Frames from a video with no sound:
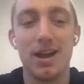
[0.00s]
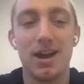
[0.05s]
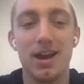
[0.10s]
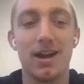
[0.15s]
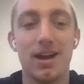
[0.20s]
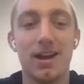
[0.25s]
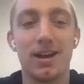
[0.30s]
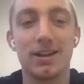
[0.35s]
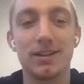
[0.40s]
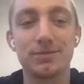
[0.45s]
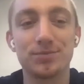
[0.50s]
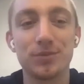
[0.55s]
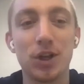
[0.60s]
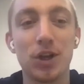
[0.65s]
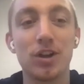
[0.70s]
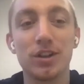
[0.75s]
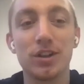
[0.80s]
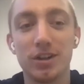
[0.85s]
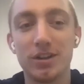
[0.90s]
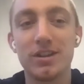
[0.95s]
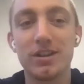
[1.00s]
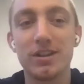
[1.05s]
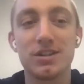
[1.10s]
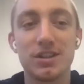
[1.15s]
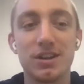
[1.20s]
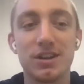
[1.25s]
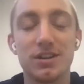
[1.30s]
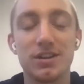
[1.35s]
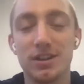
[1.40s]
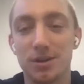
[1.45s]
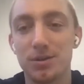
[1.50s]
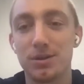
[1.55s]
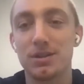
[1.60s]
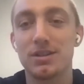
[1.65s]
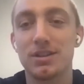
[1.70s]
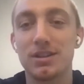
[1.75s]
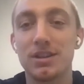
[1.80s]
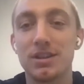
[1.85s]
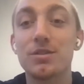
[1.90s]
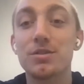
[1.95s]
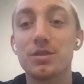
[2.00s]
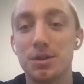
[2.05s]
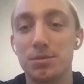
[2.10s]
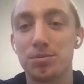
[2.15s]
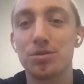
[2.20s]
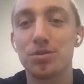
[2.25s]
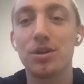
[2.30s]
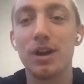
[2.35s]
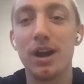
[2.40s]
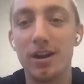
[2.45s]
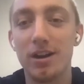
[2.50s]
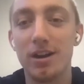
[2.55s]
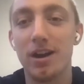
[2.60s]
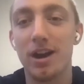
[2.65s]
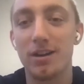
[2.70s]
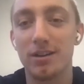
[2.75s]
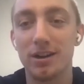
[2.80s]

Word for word: uh, earlier this year, there was there was a prayer I